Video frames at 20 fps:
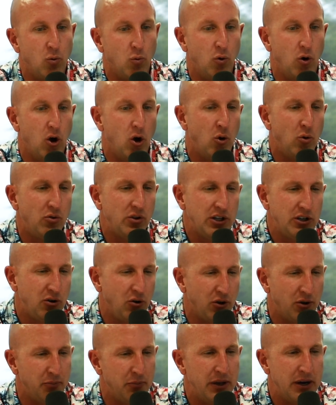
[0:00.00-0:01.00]
will only
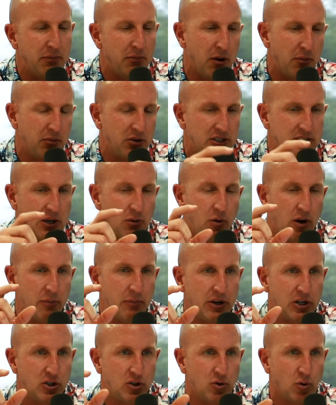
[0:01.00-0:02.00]
do the minimum because they want
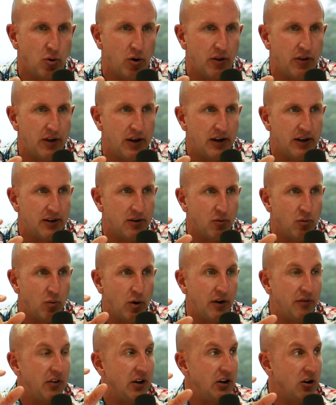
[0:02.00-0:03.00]
to make sure that
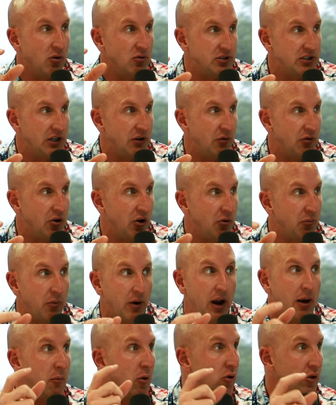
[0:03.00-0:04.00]
what if they don't see a return?
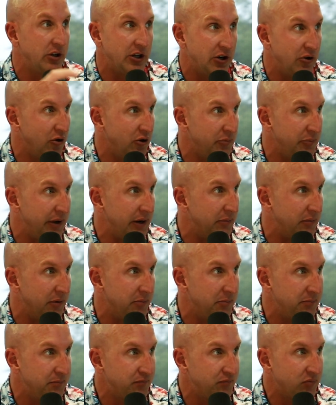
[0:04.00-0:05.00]
I'm only going to do the
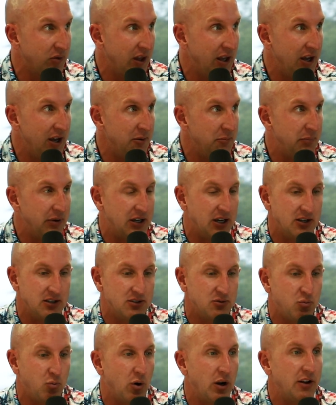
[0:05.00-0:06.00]
minimum
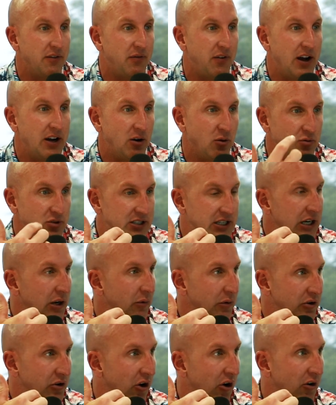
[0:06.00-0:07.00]
because what if I don't see
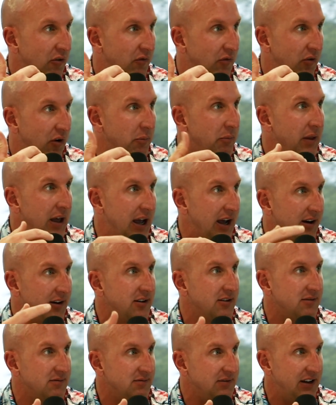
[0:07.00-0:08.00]
a return from
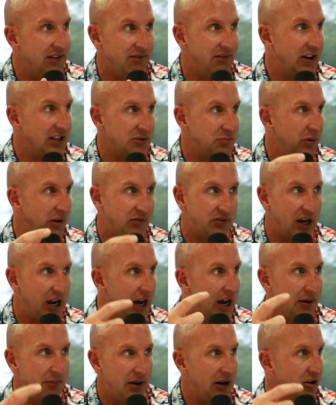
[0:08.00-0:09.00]
that investment of
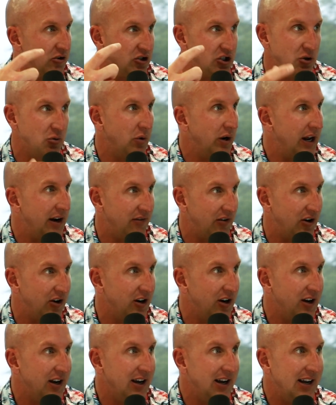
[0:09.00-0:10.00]
time, energy,
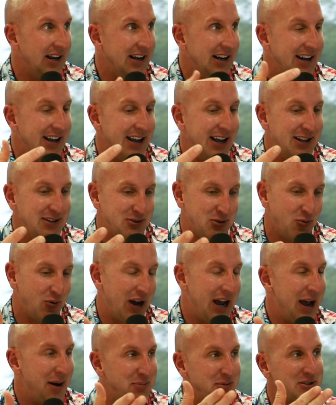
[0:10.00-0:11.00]
whatever? And so
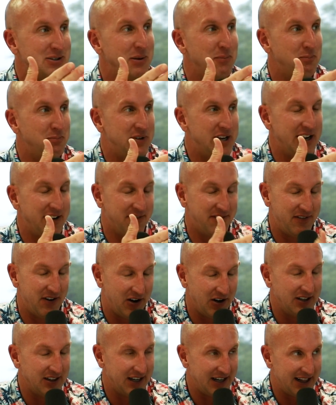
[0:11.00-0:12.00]
what happens, they take
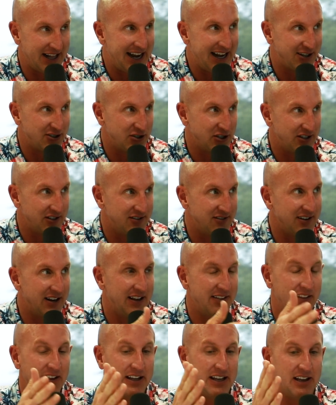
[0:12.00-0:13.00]
very little action
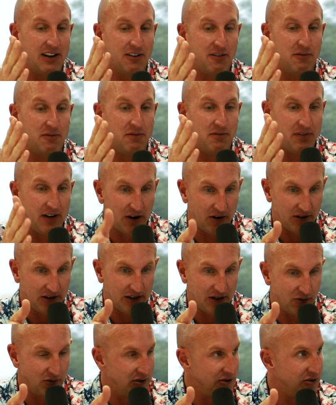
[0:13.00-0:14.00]
and they get very
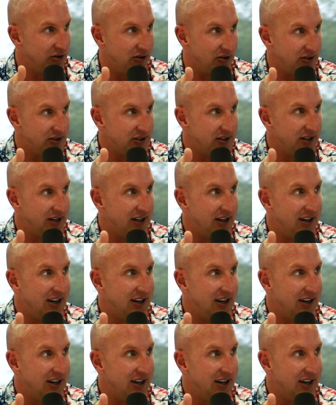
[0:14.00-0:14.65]
little results.